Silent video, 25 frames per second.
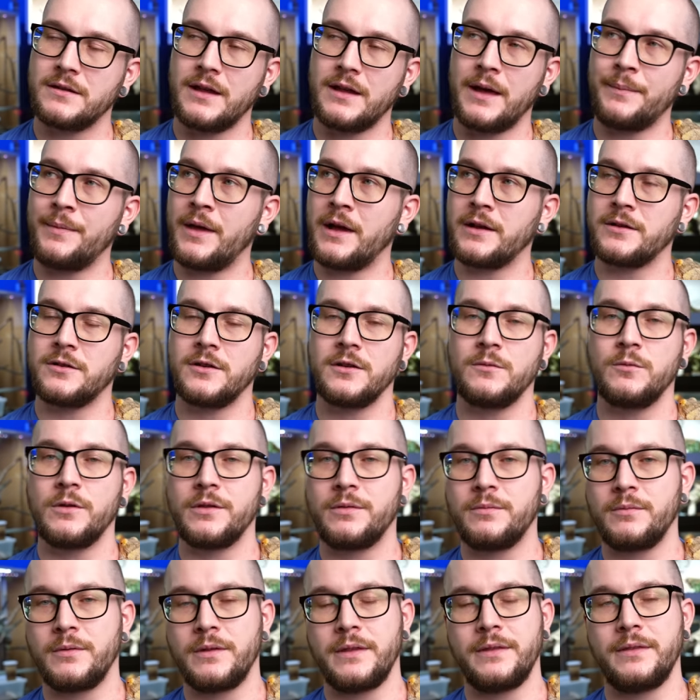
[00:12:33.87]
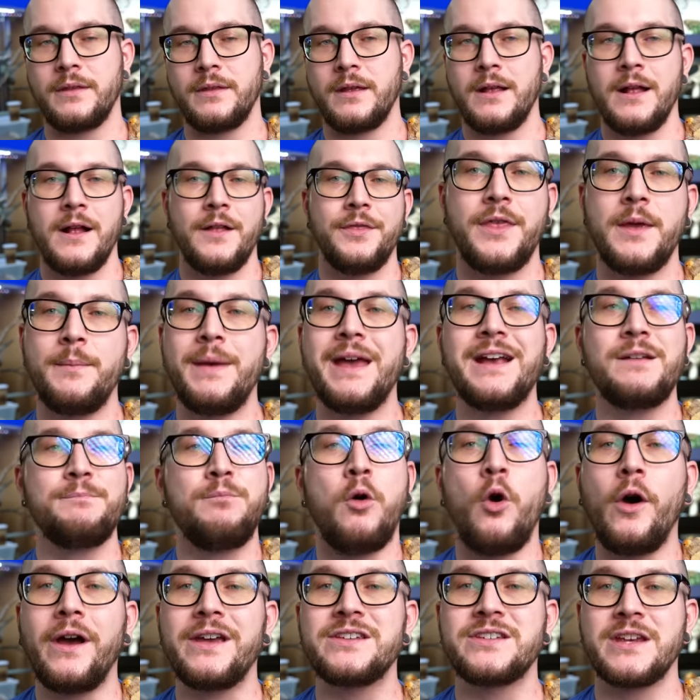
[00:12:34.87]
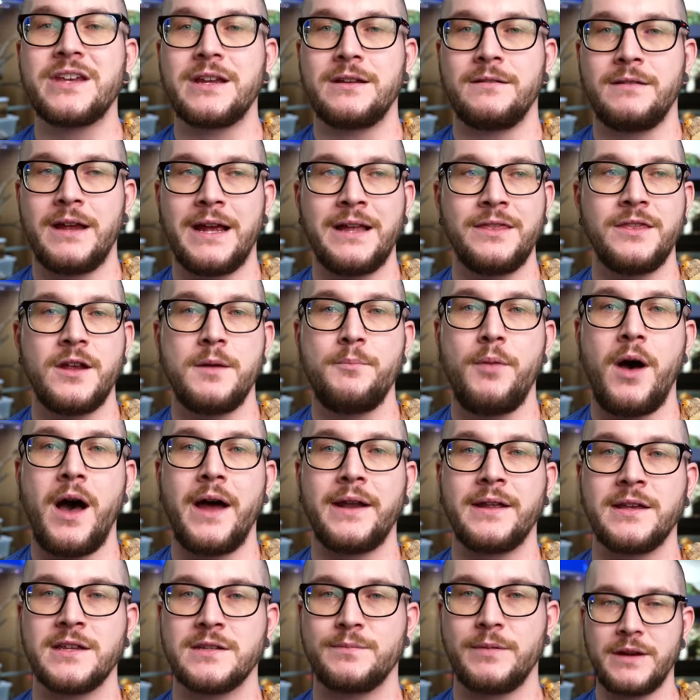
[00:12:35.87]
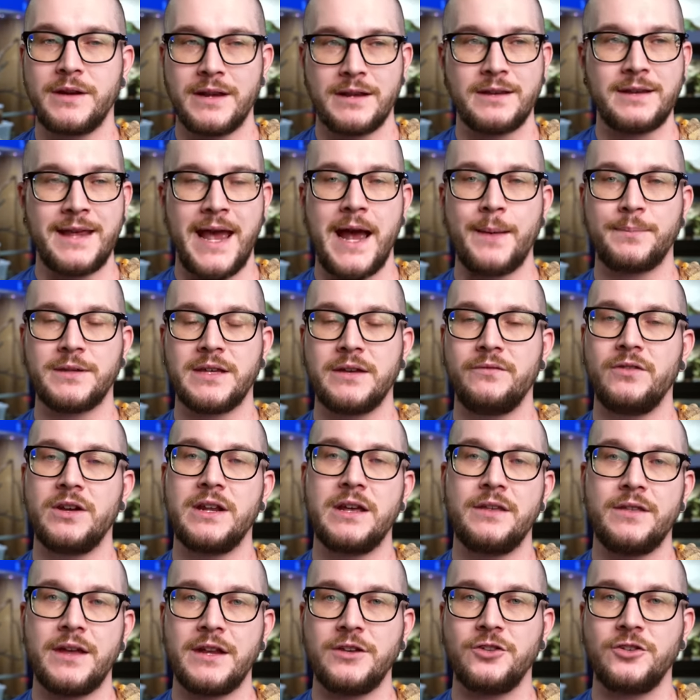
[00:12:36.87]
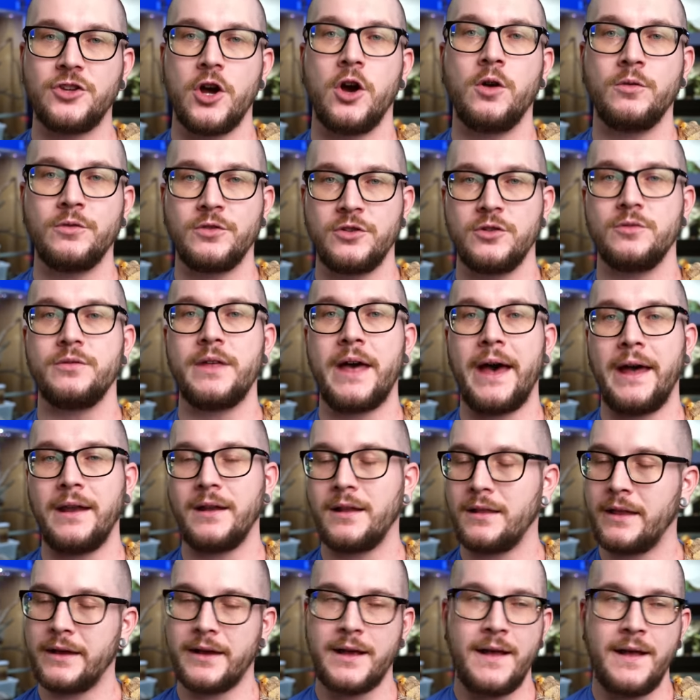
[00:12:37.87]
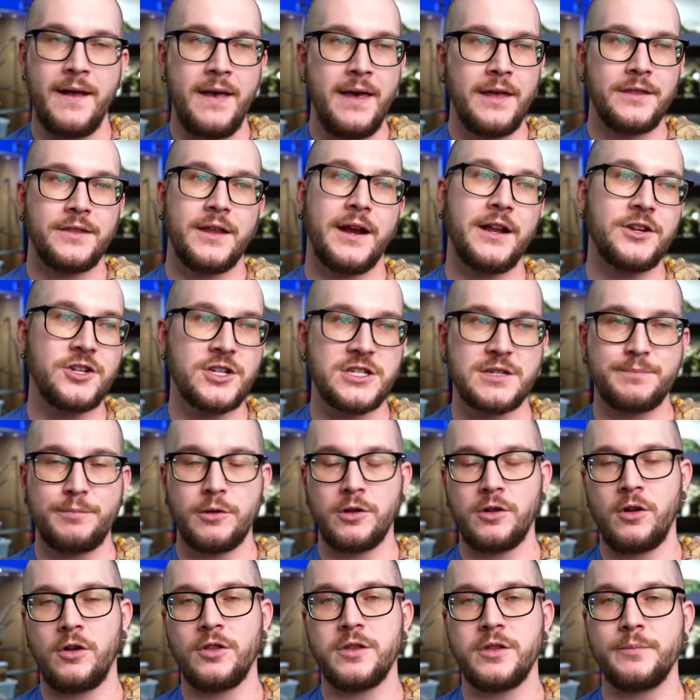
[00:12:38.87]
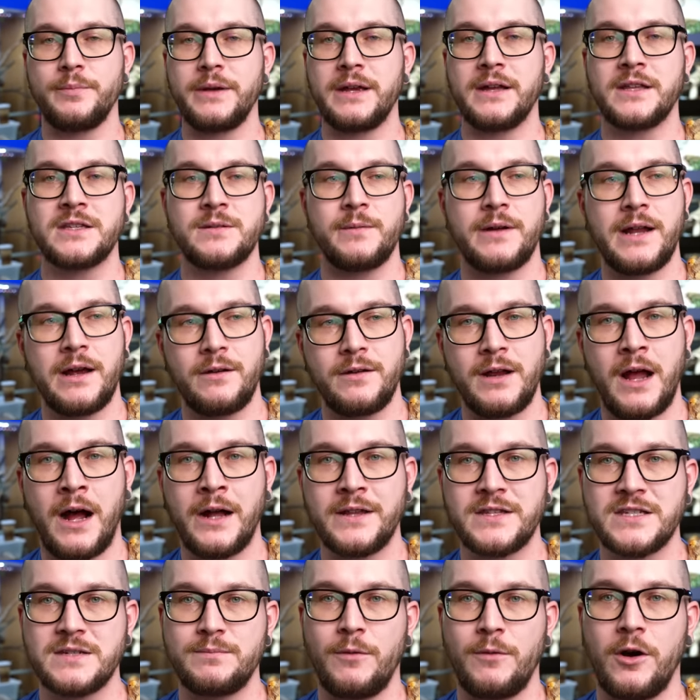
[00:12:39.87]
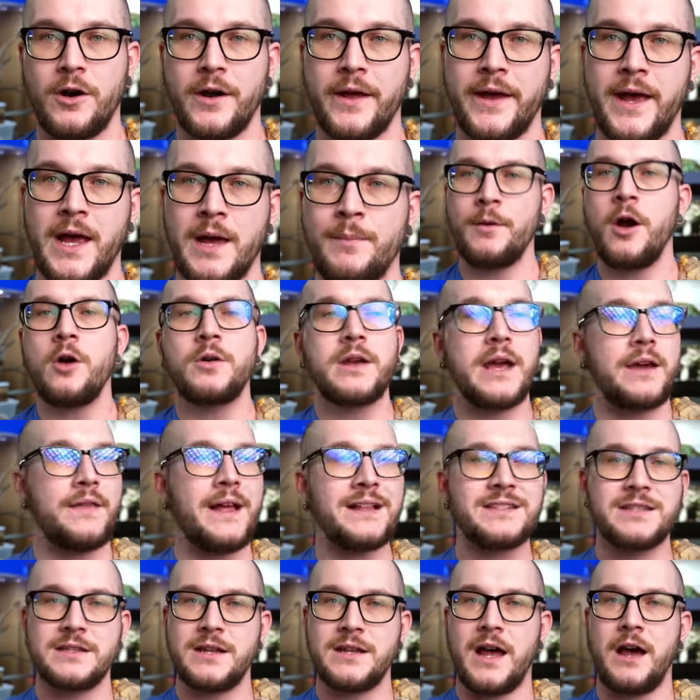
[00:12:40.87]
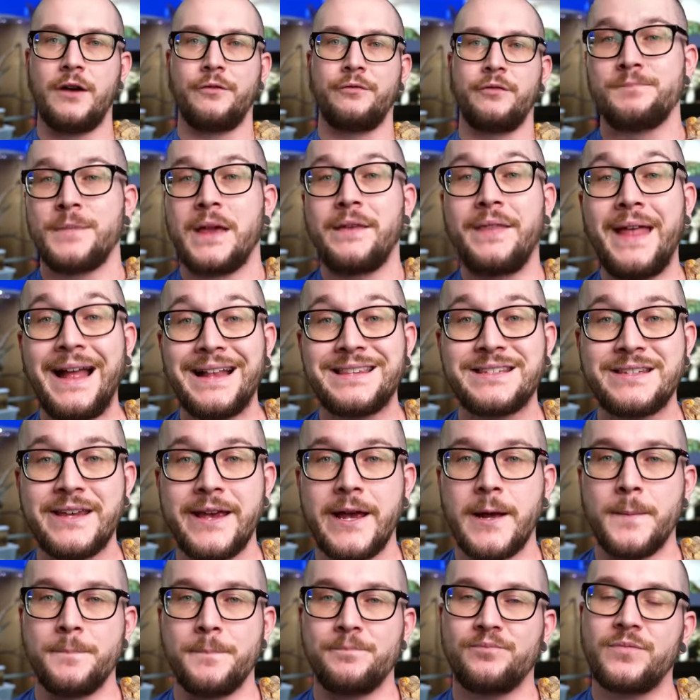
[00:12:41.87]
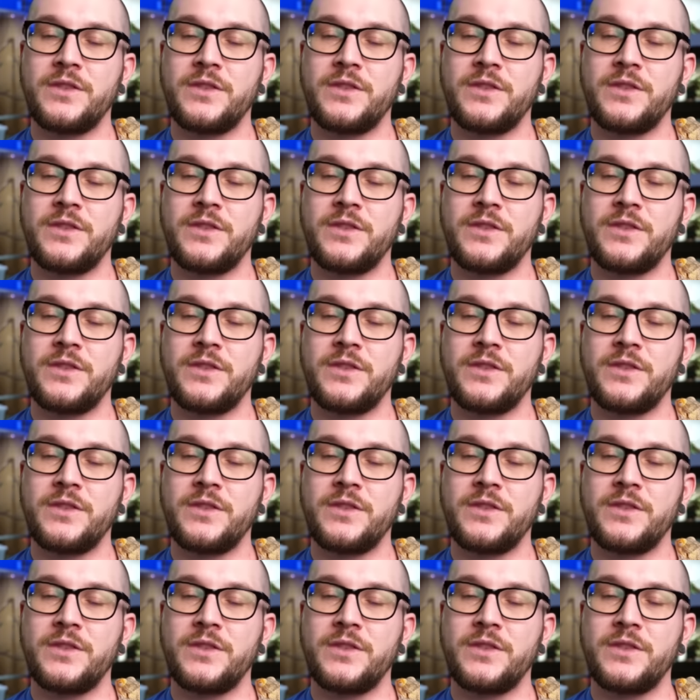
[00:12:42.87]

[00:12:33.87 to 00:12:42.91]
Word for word: I'm not good with... They make poison in their bodies, but in captivity, they don't do that. Like, did I just spill all the beans about how not smart I am? Okay, that's enough. And that's it.